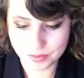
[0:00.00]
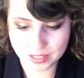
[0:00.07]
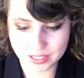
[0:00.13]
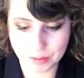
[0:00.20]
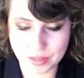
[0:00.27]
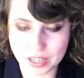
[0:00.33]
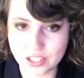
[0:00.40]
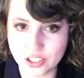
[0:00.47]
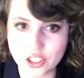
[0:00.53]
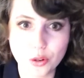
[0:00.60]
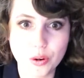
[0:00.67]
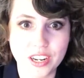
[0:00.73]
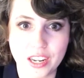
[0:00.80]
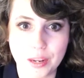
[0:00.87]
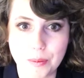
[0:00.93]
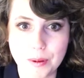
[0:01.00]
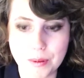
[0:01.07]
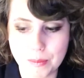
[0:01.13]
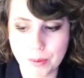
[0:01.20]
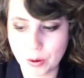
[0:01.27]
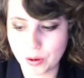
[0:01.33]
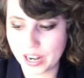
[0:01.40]
something just so I could complete
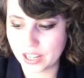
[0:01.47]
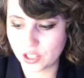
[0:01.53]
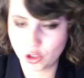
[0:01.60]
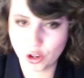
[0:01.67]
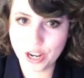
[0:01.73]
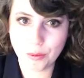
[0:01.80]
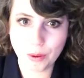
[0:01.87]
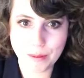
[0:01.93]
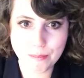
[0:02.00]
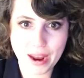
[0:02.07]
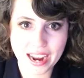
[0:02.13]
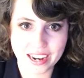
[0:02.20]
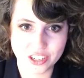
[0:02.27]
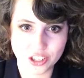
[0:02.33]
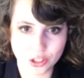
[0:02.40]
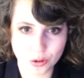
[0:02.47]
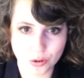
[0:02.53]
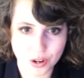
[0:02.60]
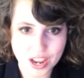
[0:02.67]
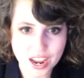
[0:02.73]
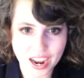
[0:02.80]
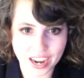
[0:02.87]
my Pokedex, trade it right back just
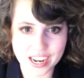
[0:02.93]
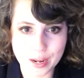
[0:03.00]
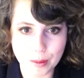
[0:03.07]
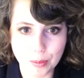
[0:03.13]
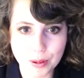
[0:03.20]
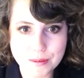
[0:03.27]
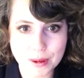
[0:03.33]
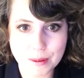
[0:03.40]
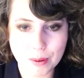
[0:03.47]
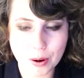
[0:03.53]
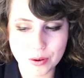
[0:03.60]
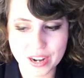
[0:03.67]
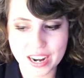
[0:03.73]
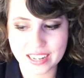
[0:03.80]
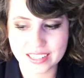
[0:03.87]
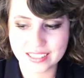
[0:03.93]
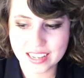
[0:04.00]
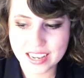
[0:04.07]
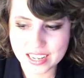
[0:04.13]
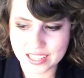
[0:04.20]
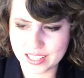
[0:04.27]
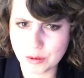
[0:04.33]
so I can complete my Pokedex,
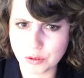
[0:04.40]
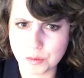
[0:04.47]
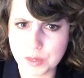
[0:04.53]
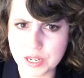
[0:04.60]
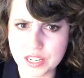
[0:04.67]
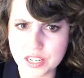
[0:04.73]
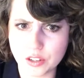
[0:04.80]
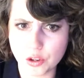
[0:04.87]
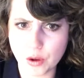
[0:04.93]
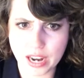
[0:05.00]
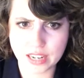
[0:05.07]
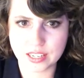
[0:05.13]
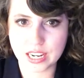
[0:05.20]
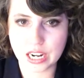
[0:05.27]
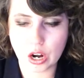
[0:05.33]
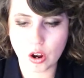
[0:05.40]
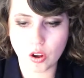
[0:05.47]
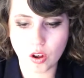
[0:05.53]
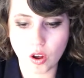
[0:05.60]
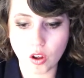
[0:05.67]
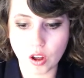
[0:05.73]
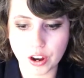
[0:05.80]
because that was a big deal. You had to get
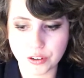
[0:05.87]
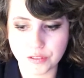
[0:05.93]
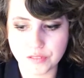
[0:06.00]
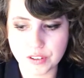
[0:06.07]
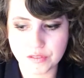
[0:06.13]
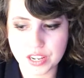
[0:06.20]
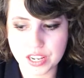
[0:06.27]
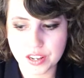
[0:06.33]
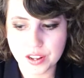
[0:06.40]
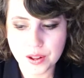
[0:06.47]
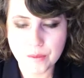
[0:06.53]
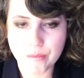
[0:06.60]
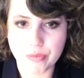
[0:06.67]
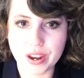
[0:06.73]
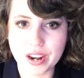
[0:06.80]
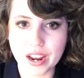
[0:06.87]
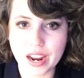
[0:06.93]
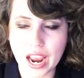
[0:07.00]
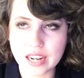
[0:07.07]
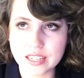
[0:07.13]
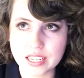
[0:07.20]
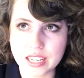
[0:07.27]
all 150, and then I
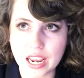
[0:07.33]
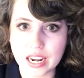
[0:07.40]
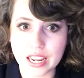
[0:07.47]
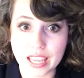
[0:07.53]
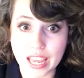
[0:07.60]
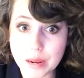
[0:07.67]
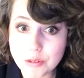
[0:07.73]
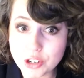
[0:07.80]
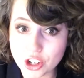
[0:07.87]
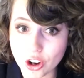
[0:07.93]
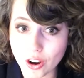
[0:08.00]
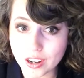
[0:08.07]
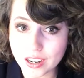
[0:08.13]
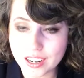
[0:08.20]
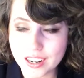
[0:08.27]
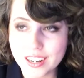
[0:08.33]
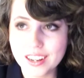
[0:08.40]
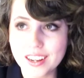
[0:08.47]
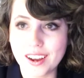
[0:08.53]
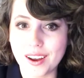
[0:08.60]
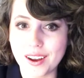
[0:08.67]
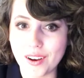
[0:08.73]
had to get a Game Shark
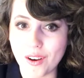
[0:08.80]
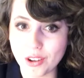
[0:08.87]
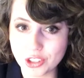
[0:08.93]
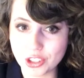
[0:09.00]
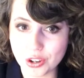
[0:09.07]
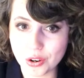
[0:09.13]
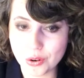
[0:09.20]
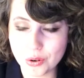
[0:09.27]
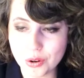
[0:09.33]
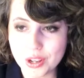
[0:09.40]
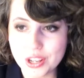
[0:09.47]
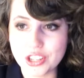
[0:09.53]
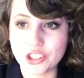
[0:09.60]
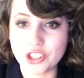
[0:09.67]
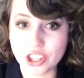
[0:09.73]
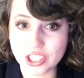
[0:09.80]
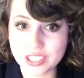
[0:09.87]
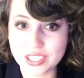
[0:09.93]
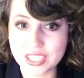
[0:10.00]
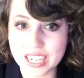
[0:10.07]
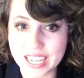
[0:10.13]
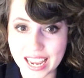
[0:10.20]
also
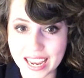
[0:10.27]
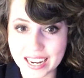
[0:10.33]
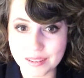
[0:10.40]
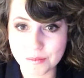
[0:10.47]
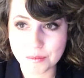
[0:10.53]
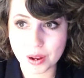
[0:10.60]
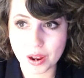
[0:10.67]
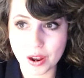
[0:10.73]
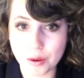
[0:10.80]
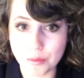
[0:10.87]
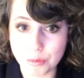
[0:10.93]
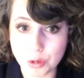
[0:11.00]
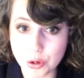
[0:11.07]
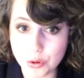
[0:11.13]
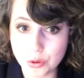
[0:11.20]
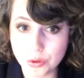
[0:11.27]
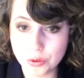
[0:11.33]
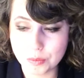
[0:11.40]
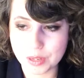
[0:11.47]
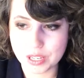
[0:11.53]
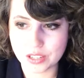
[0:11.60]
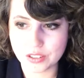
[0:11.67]
just to get
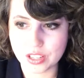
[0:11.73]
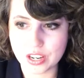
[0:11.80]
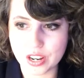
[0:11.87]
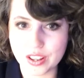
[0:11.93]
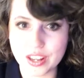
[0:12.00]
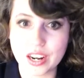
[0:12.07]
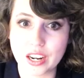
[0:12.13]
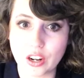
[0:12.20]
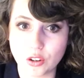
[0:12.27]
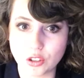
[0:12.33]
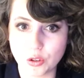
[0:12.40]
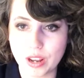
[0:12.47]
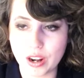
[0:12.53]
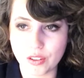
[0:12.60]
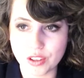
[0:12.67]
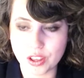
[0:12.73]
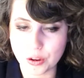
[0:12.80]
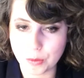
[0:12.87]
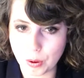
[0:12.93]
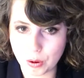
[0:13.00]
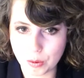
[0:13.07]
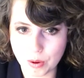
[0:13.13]
Mew, because then I could also get all the
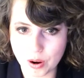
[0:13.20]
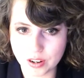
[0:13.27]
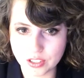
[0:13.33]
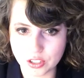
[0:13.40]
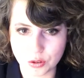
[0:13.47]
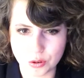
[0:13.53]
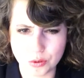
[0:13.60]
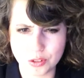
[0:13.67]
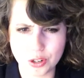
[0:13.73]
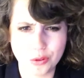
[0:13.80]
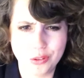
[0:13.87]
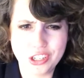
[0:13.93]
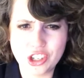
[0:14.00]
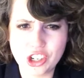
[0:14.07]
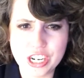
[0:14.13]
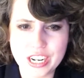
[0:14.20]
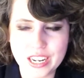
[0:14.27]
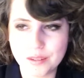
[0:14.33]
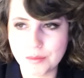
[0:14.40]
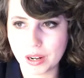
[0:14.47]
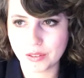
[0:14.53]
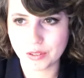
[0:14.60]
other Pokemon, so totally
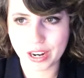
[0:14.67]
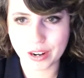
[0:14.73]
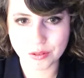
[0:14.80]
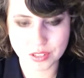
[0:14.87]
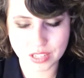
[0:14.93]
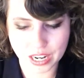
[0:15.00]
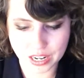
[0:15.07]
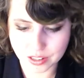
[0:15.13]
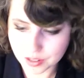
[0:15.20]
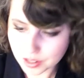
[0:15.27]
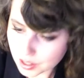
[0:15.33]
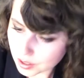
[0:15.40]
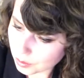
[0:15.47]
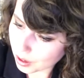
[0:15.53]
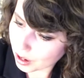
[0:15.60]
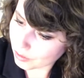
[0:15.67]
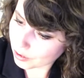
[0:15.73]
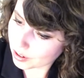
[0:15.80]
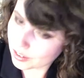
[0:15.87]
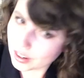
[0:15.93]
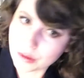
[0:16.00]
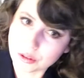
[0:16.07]
cheating, but I don't care, it was 10,
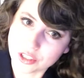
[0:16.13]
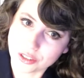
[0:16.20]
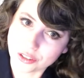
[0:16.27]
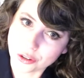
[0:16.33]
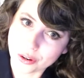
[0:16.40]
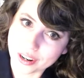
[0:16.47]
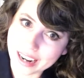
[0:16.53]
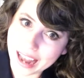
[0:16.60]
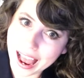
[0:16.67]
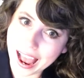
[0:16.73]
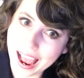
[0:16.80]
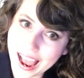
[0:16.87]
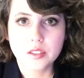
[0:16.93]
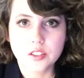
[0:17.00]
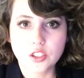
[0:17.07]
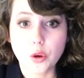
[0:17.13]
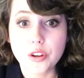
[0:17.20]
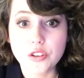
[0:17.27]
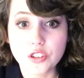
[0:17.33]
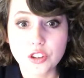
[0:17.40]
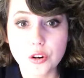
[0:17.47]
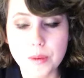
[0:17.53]
whatever, I would still do it. So I
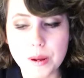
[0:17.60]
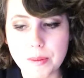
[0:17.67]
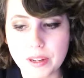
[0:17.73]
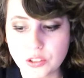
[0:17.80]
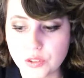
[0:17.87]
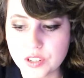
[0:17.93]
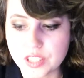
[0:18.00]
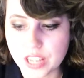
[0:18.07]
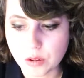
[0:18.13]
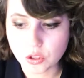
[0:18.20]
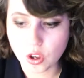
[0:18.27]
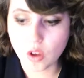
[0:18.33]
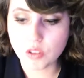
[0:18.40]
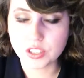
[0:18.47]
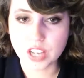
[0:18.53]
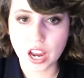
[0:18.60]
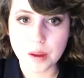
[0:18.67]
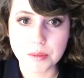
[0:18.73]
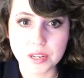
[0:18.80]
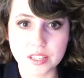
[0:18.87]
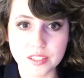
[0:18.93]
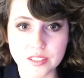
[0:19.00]
used to go to my best friend's house all the
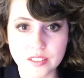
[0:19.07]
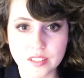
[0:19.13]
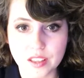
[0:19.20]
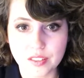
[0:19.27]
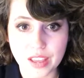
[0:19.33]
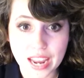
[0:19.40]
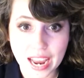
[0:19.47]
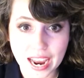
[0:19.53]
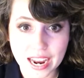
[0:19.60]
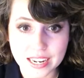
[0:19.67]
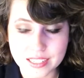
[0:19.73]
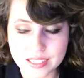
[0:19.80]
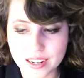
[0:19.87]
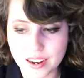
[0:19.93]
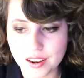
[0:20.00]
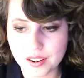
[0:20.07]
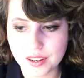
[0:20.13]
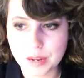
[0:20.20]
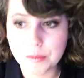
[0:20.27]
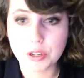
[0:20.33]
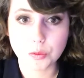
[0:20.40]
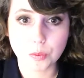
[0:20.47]
time because they had,
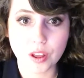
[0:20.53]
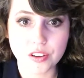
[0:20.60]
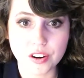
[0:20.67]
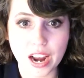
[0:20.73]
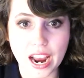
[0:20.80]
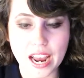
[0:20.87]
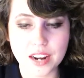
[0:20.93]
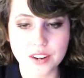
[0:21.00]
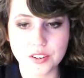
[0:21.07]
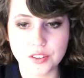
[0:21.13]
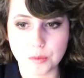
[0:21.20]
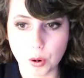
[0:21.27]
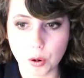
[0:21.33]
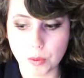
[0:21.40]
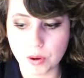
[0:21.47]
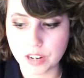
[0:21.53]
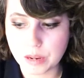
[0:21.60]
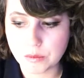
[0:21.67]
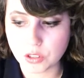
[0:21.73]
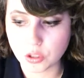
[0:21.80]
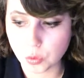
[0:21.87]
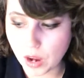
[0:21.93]
him and his brother had the Pokemon
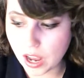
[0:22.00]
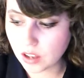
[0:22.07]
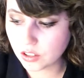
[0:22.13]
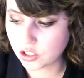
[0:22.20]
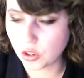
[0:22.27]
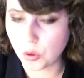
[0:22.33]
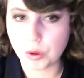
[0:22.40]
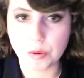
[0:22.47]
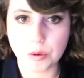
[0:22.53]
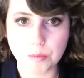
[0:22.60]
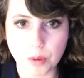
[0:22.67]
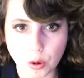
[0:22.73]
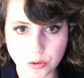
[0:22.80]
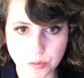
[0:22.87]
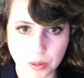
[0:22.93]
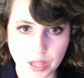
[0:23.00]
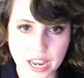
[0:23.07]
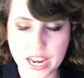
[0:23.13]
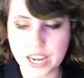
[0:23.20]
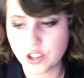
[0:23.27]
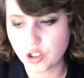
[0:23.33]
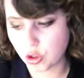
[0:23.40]
games as well, so we would both
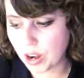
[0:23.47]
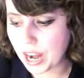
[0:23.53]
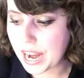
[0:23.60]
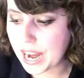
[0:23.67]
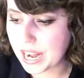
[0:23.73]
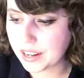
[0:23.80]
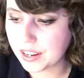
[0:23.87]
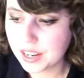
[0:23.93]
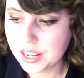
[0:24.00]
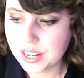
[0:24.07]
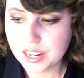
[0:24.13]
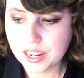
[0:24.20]
play, trade,